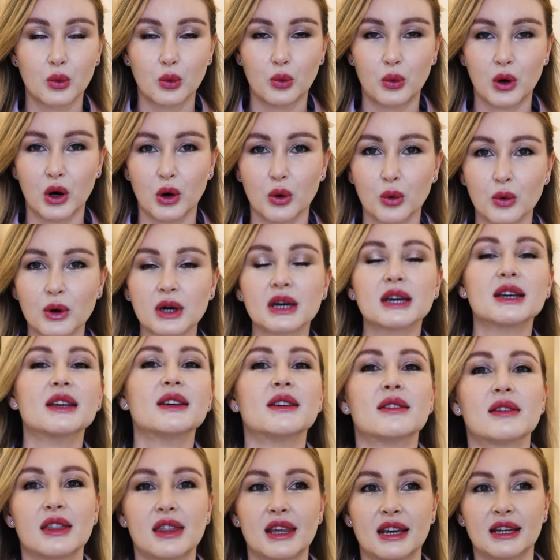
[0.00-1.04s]
Well,
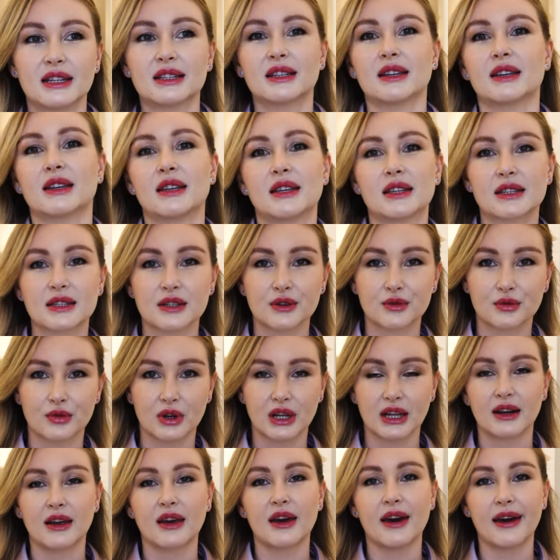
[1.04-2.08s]
that is
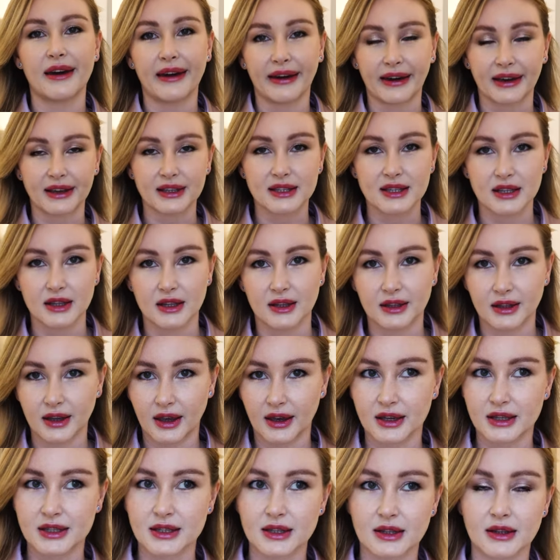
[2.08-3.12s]
really excellent,
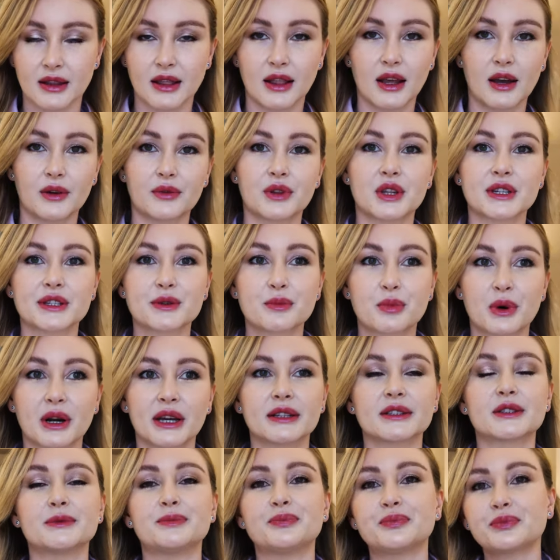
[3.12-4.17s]
excellent. Love this
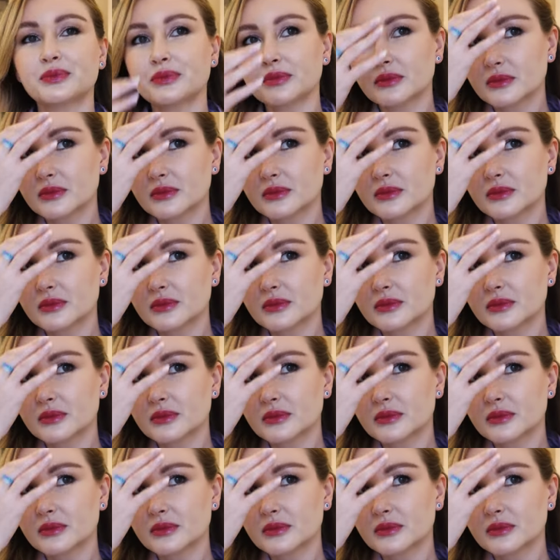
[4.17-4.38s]
brand.